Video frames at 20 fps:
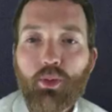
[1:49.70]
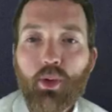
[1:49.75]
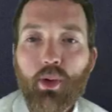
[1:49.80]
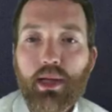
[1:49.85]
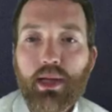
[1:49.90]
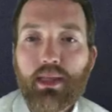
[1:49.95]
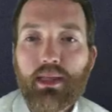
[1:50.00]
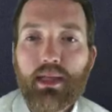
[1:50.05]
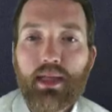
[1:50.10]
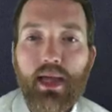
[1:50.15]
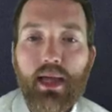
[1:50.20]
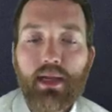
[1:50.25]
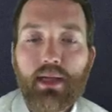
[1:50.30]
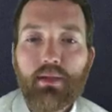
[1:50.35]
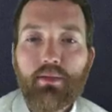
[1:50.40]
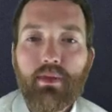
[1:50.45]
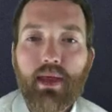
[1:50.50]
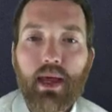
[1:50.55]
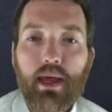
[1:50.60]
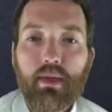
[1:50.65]
point at the end
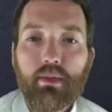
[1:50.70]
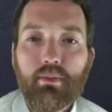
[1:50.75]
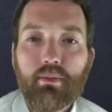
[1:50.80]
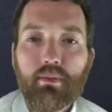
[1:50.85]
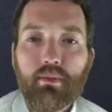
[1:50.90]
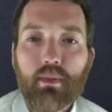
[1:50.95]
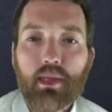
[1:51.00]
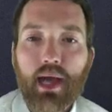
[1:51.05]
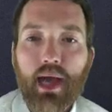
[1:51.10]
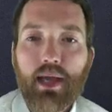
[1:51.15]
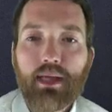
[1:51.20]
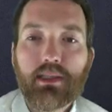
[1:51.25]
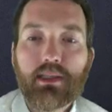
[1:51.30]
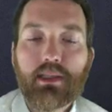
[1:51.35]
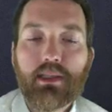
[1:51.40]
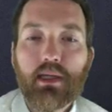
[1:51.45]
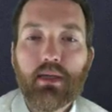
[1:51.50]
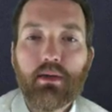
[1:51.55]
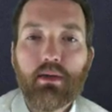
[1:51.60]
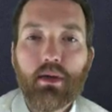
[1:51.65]
of that
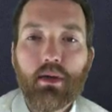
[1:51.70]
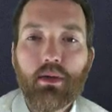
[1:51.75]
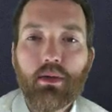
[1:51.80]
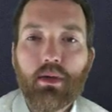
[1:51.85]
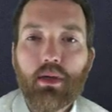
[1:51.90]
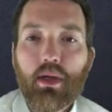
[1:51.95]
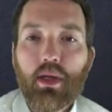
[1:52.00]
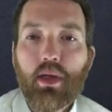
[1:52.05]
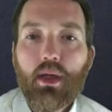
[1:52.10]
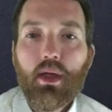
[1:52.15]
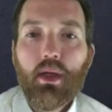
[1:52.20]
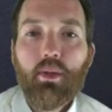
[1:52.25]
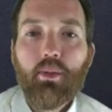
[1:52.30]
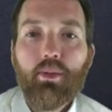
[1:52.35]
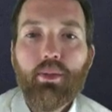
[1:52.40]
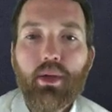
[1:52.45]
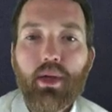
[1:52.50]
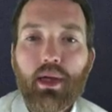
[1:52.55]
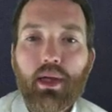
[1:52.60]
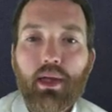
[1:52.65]
last zero.
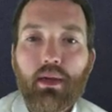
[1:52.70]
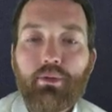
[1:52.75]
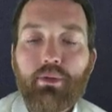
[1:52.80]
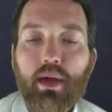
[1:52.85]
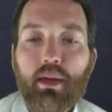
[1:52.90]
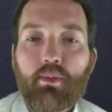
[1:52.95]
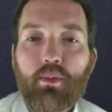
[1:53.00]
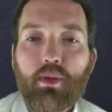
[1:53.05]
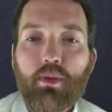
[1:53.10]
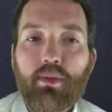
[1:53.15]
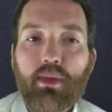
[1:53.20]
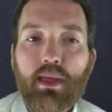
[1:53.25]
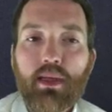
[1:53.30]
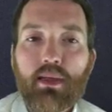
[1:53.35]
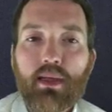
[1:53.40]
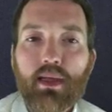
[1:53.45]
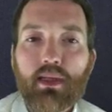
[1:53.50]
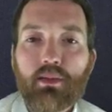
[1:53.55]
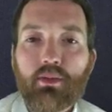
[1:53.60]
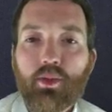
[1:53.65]
But if I move that
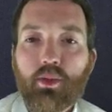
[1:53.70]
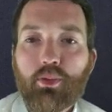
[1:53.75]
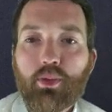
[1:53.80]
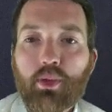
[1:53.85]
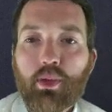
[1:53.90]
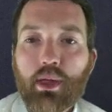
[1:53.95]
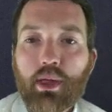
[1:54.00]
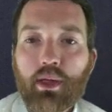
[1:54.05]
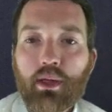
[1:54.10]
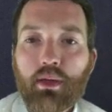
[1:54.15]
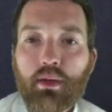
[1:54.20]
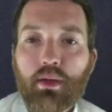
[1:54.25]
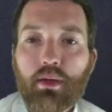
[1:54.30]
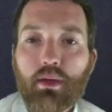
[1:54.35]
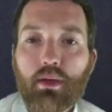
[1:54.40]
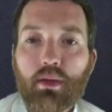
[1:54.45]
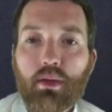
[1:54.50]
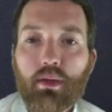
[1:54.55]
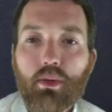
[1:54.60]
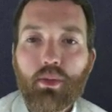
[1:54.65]
decimal point
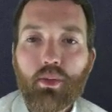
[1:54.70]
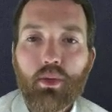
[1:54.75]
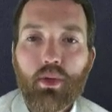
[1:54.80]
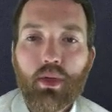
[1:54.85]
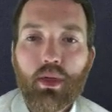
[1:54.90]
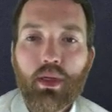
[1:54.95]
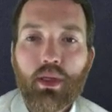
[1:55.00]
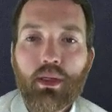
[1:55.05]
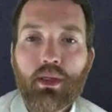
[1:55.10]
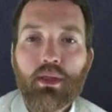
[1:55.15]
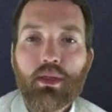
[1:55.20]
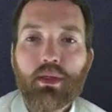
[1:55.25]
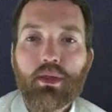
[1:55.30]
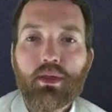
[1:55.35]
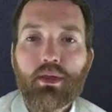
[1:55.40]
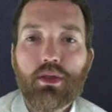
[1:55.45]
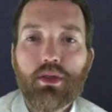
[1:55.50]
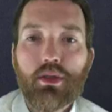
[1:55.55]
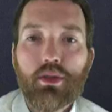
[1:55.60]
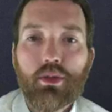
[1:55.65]
1,
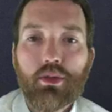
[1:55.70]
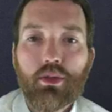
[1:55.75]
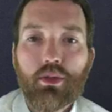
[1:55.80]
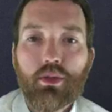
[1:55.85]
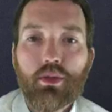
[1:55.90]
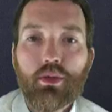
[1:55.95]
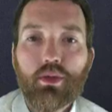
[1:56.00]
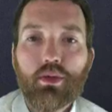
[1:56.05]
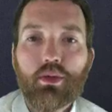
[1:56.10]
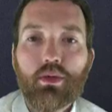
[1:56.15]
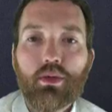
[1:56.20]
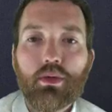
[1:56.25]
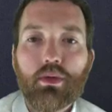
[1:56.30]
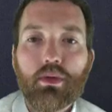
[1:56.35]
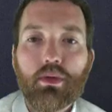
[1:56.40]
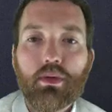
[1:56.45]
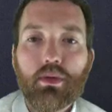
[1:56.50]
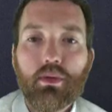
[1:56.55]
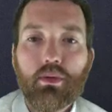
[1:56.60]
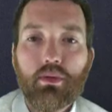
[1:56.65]
2,
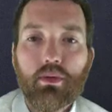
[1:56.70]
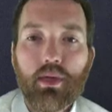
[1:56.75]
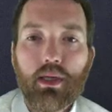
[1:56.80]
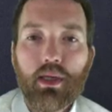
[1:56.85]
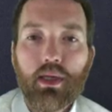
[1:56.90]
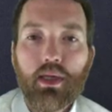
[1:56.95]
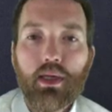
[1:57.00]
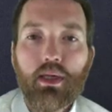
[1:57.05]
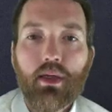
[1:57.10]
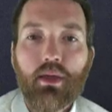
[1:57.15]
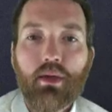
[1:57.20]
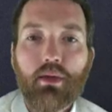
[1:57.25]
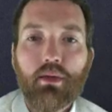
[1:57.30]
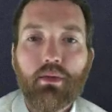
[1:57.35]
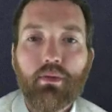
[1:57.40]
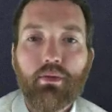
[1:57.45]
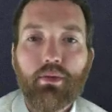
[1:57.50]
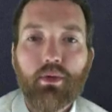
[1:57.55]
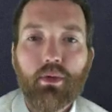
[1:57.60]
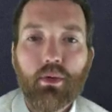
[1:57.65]
3,
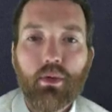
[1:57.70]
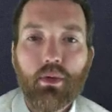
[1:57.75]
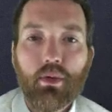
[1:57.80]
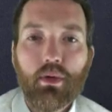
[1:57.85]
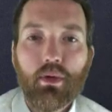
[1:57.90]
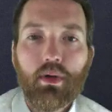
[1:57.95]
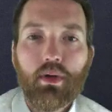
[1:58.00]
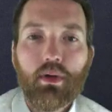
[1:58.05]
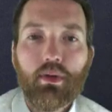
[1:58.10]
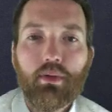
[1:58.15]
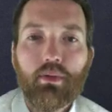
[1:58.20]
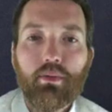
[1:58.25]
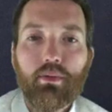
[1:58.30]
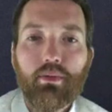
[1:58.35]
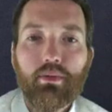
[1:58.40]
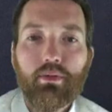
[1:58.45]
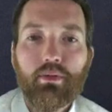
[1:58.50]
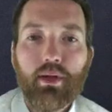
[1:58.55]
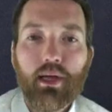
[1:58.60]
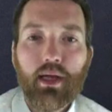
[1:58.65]
4,
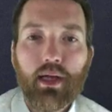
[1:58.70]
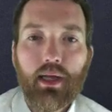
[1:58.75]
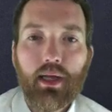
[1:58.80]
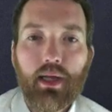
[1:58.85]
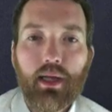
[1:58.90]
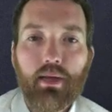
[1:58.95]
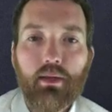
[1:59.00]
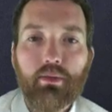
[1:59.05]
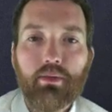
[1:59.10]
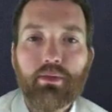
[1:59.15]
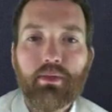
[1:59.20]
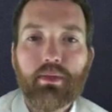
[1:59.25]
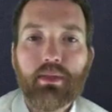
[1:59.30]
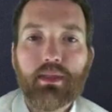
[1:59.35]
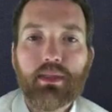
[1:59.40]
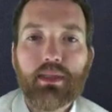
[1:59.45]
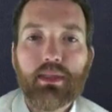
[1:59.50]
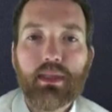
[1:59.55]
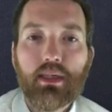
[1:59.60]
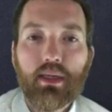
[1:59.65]
5,
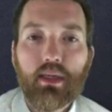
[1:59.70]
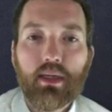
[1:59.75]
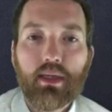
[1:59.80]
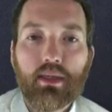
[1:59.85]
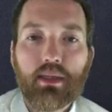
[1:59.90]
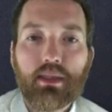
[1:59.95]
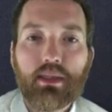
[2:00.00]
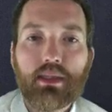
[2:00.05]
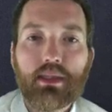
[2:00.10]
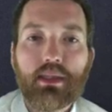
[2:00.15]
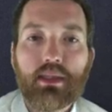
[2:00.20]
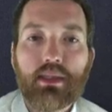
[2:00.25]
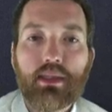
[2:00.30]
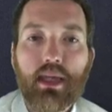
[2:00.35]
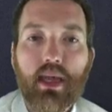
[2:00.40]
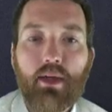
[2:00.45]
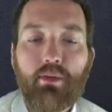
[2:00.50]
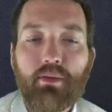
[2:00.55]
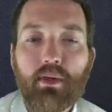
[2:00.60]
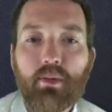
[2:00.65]
6,
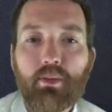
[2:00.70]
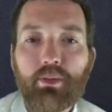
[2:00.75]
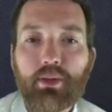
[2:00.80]
7